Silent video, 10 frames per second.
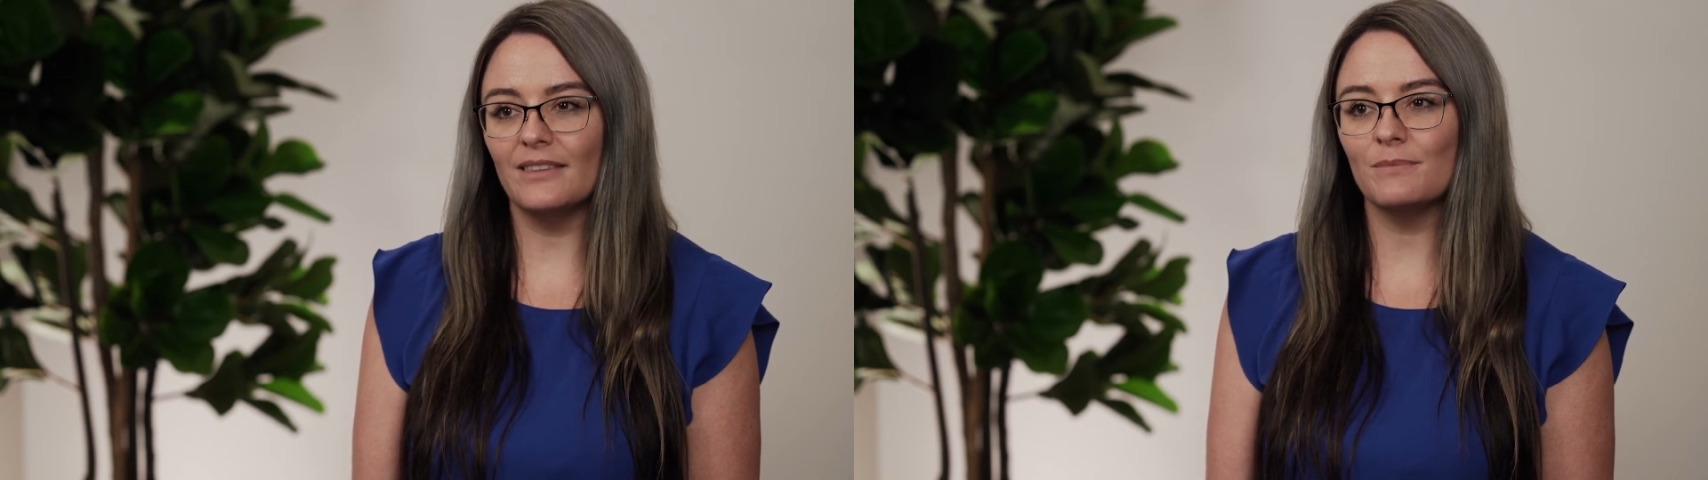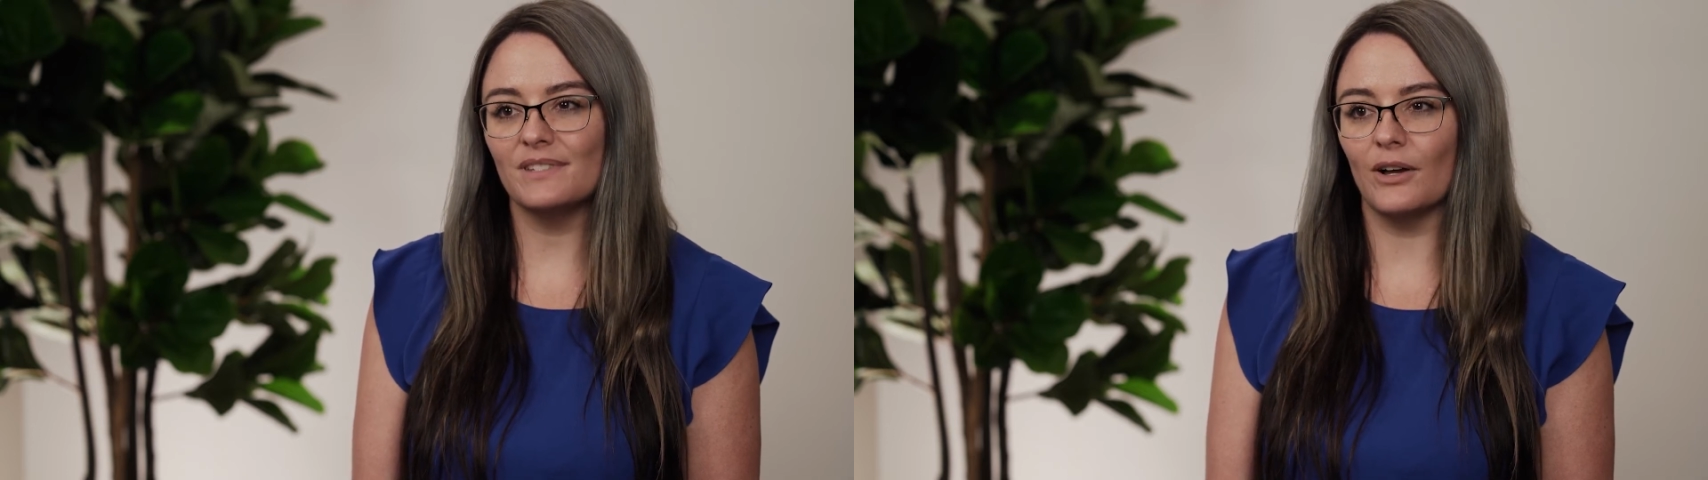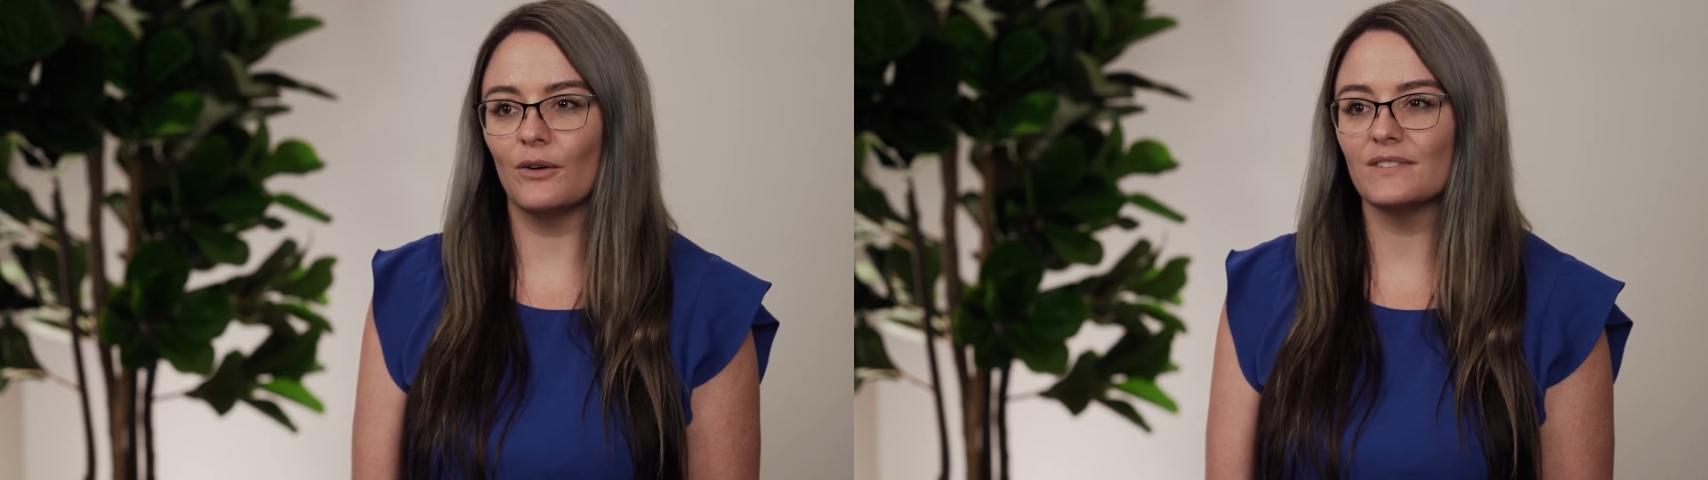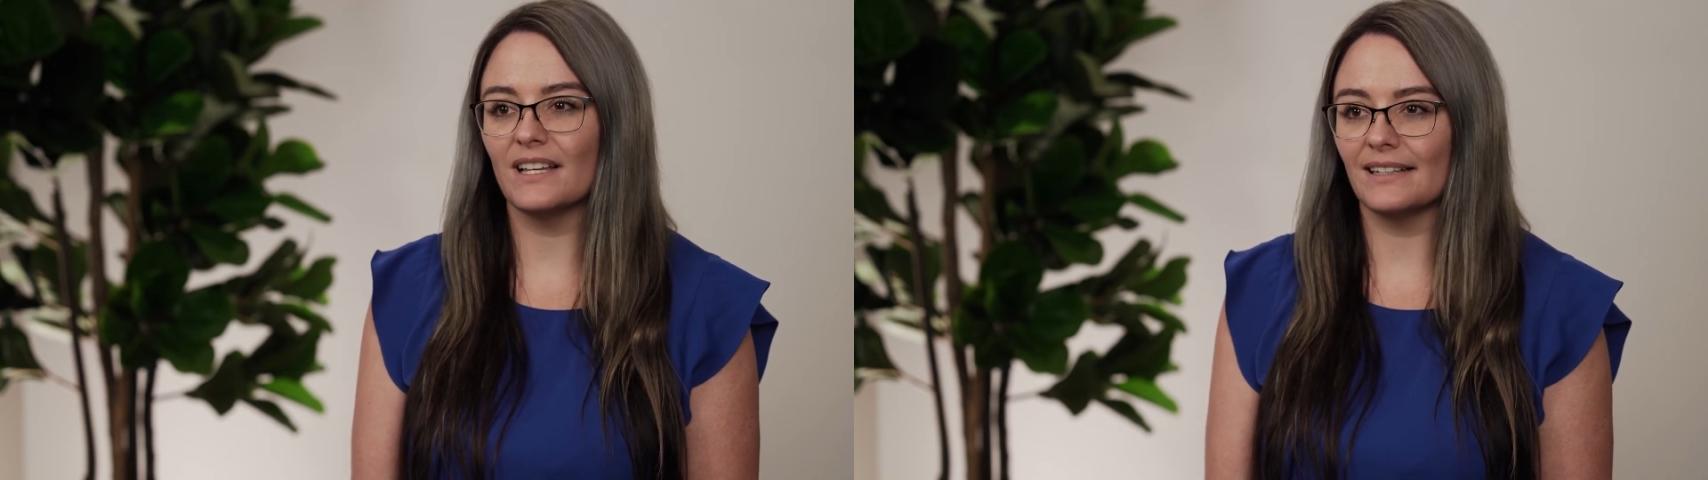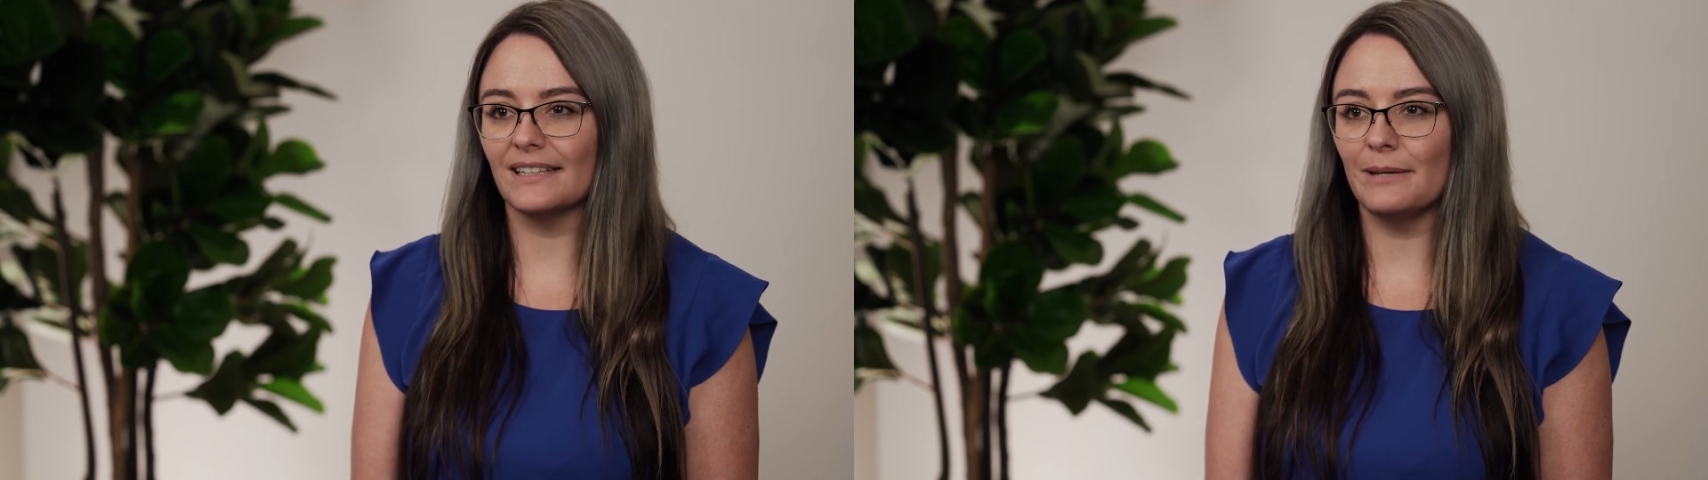themselves
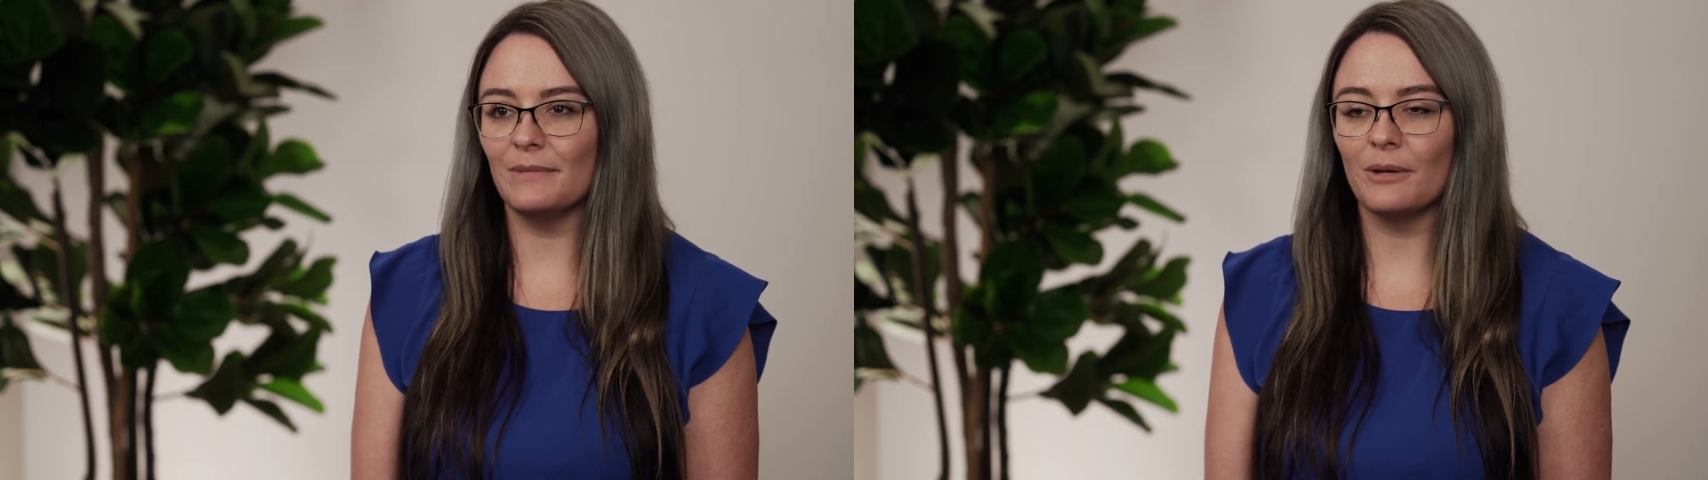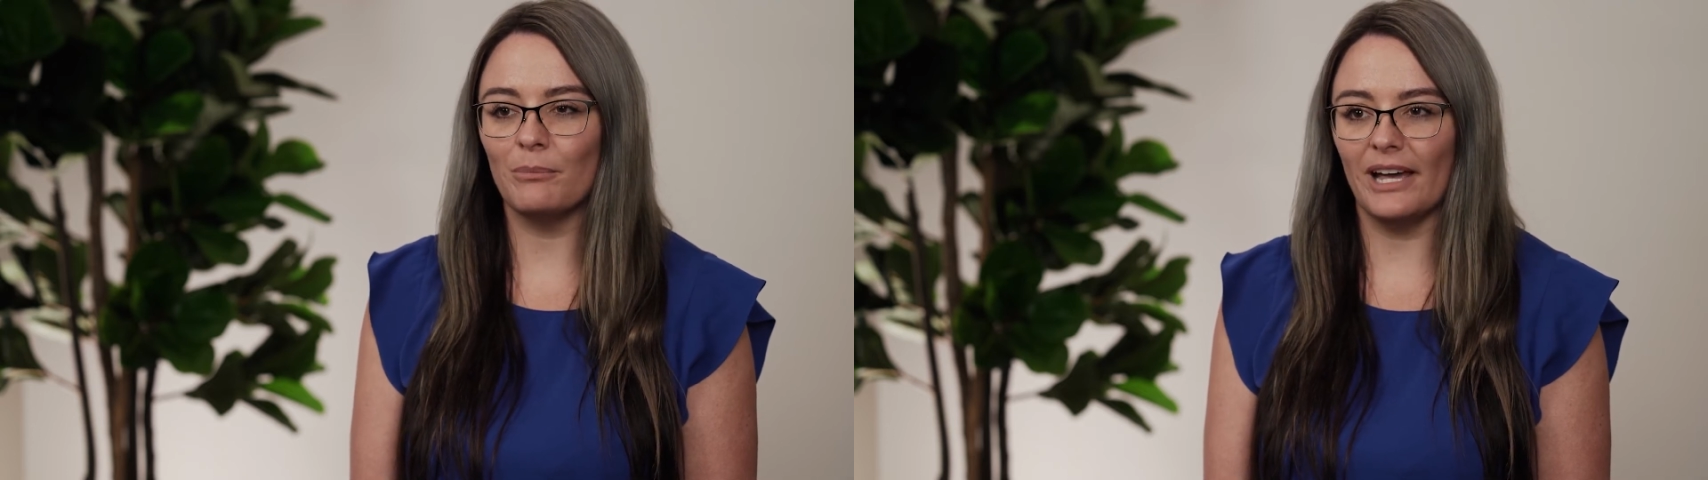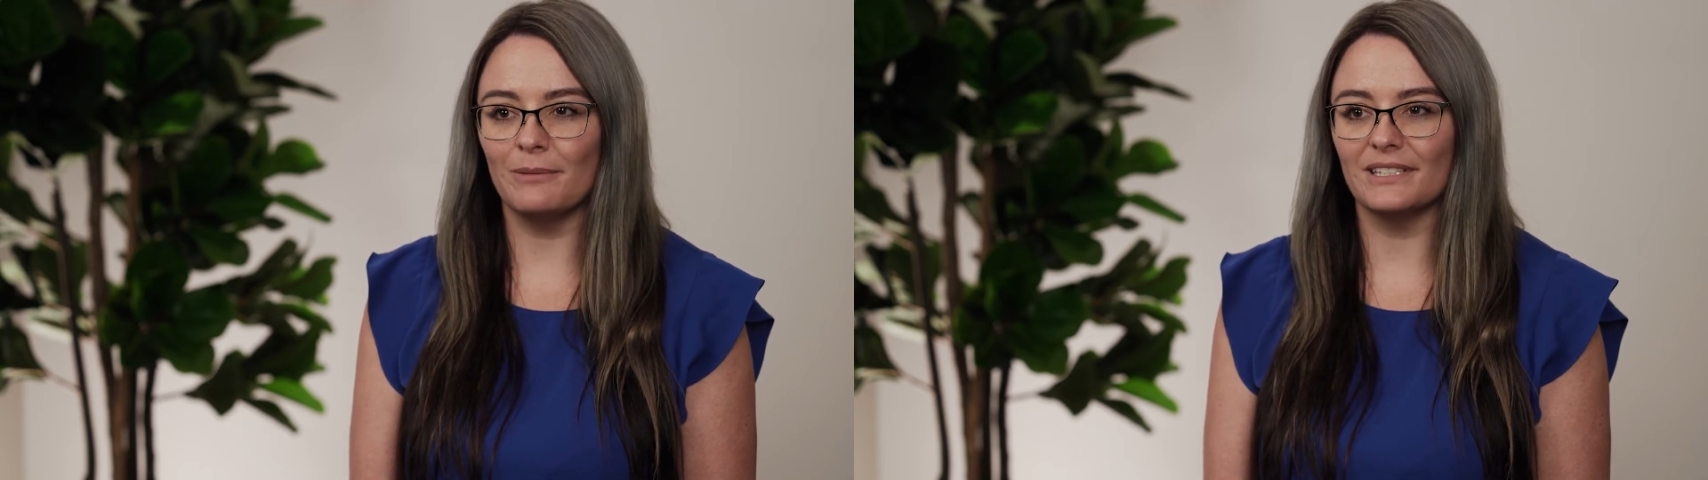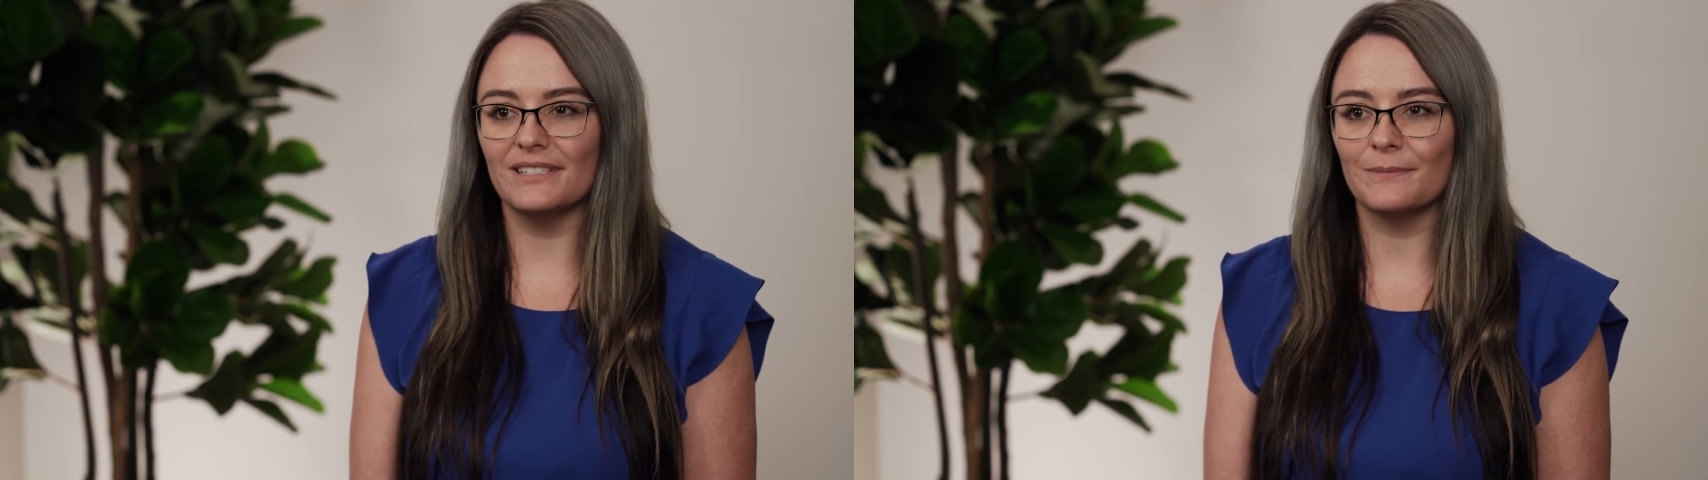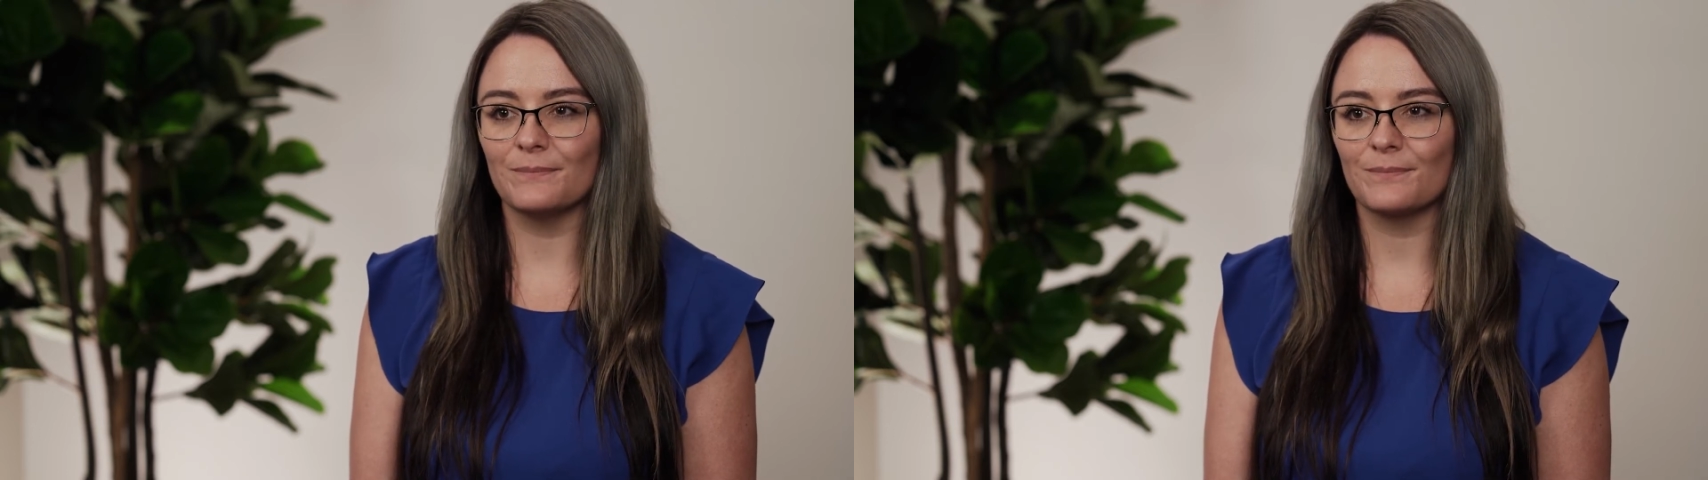are claiming a payment.